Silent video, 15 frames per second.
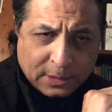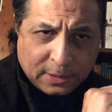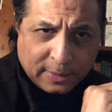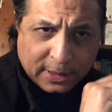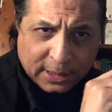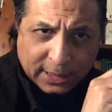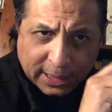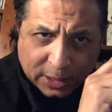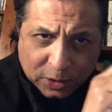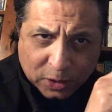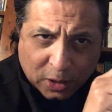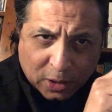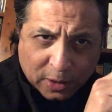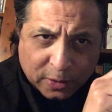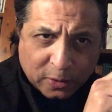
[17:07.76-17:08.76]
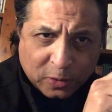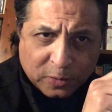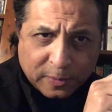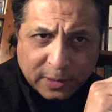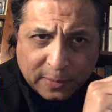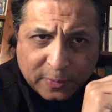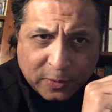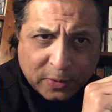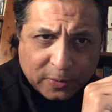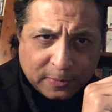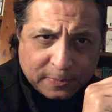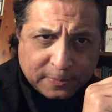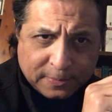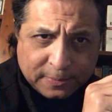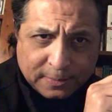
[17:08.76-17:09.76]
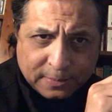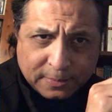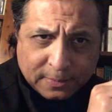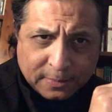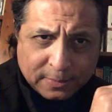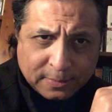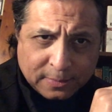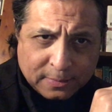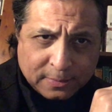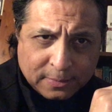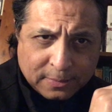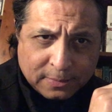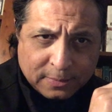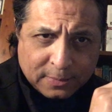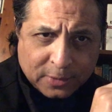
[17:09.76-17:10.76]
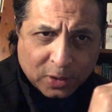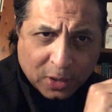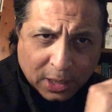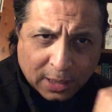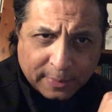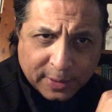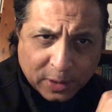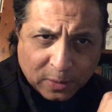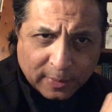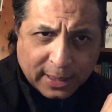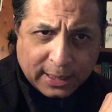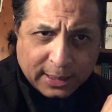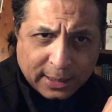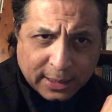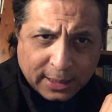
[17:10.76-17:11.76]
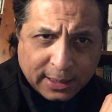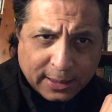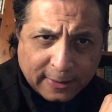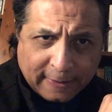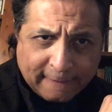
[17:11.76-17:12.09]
Because they saw in those people their common humanity.